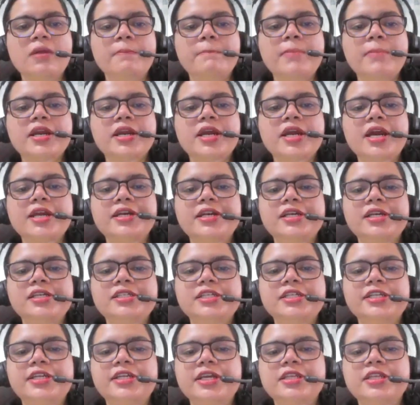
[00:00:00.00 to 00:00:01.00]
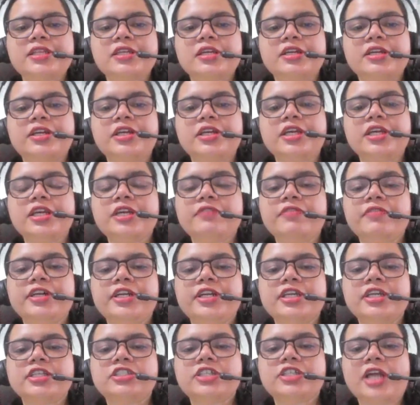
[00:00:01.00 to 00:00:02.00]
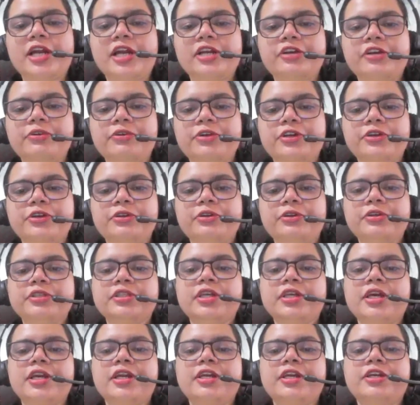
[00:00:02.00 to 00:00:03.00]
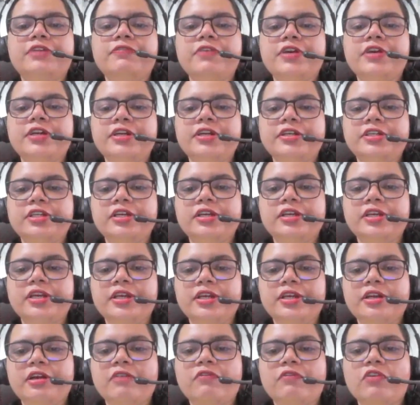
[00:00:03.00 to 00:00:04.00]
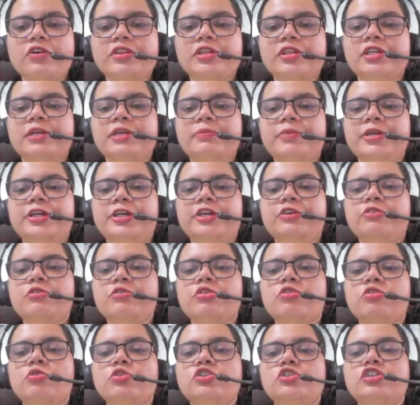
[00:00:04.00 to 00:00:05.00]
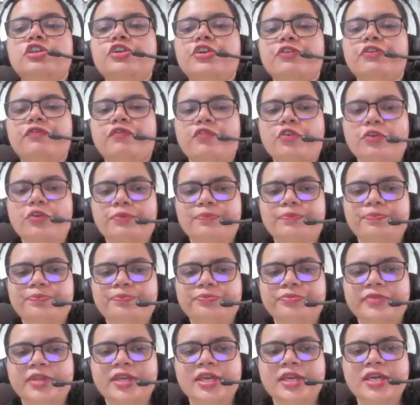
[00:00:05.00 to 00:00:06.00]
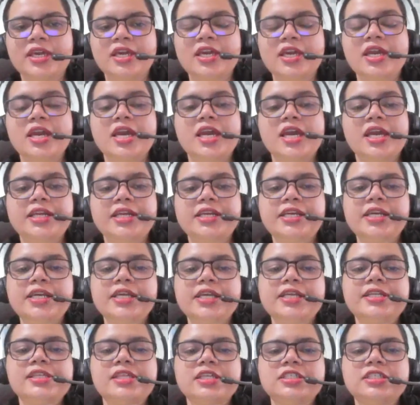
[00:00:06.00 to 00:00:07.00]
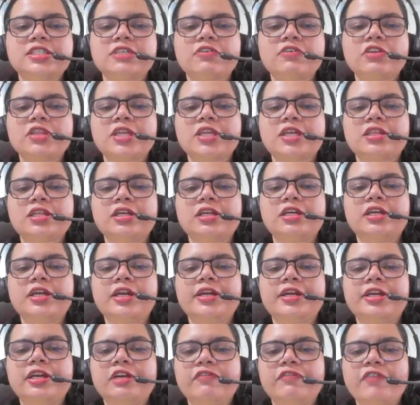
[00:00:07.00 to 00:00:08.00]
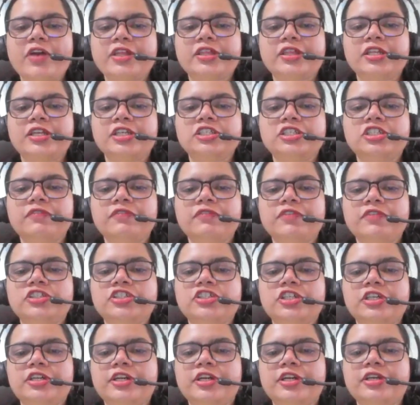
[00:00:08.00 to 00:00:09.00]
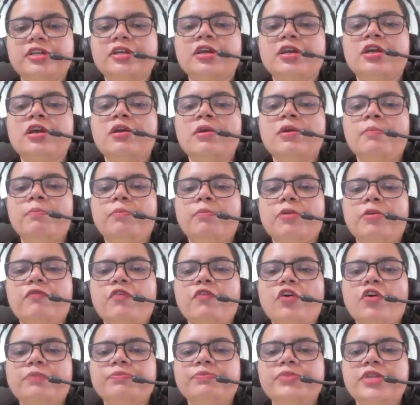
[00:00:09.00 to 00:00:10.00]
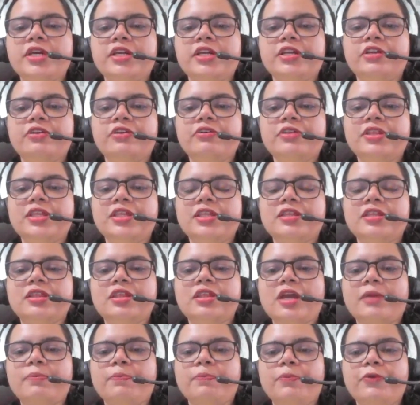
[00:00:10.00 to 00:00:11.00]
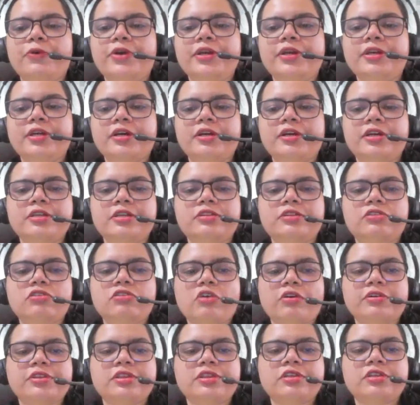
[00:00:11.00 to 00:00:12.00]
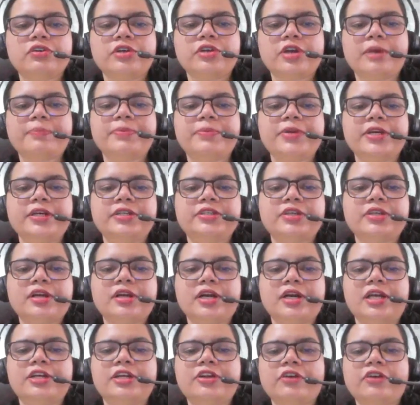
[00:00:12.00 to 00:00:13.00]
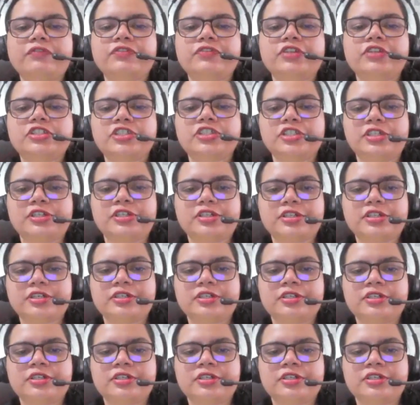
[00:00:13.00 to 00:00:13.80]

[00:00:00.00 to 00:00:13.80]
But adult interest in reinventing childhood during the Edwardian era wasn't limited to social reform. Indeed, such was adult fascination with children performed their innocence that poet Ernest Dawson dubbed it the cult of the children.